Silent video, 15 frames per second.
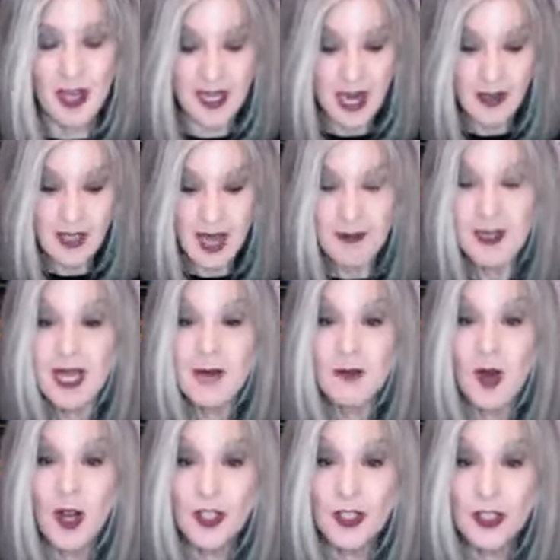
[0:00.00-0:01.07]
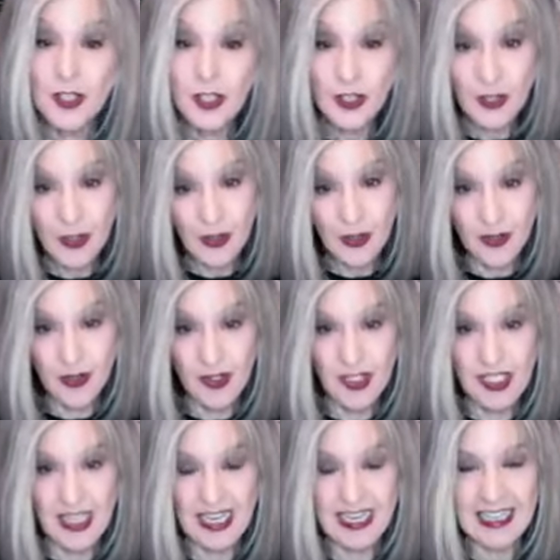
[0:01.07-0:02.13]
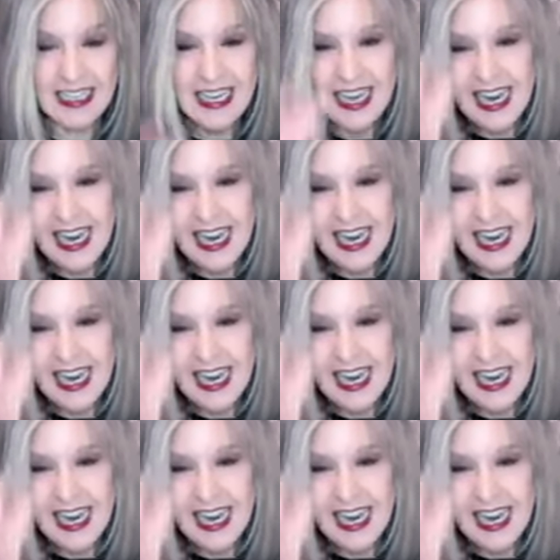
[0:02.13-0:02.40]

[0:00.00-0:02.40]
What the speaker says: Now coming up on Tuesday,